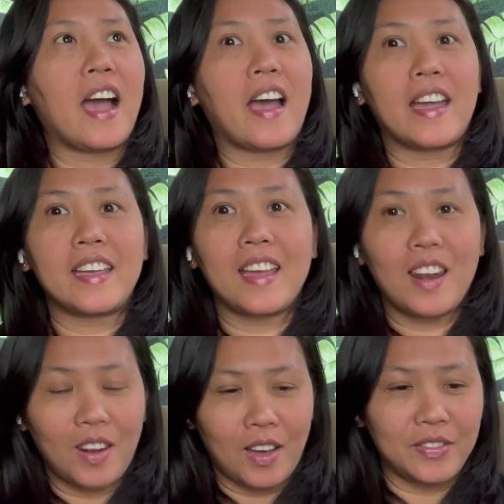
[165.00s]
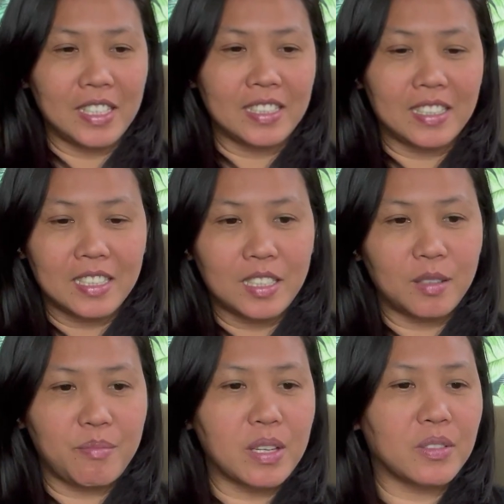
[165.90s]
I love it
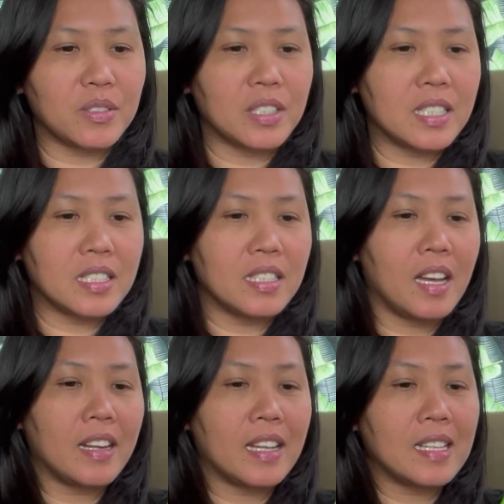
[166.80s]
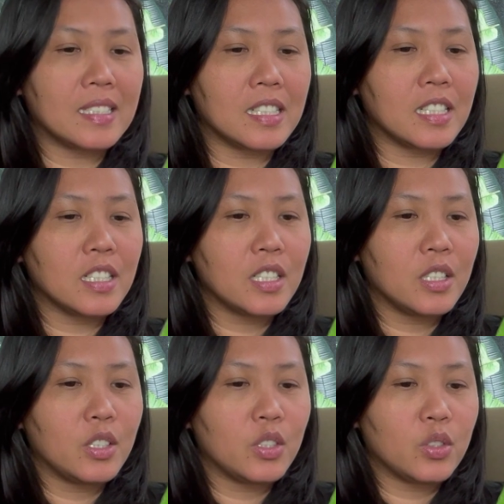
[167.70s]
because it's not easy
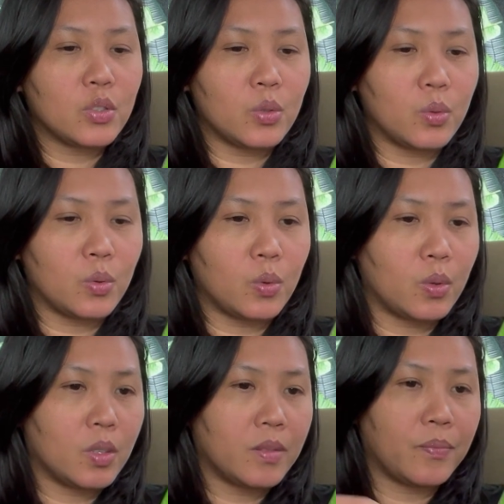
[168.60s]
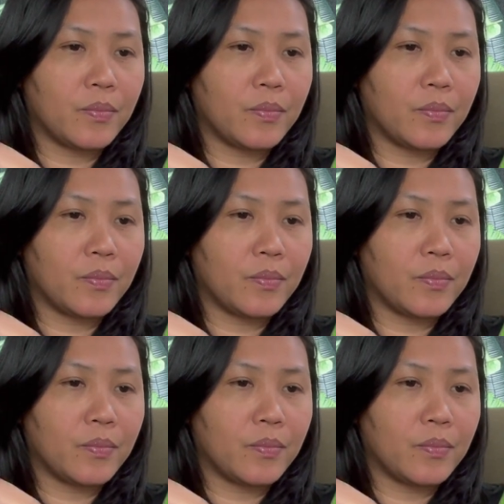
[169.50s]
to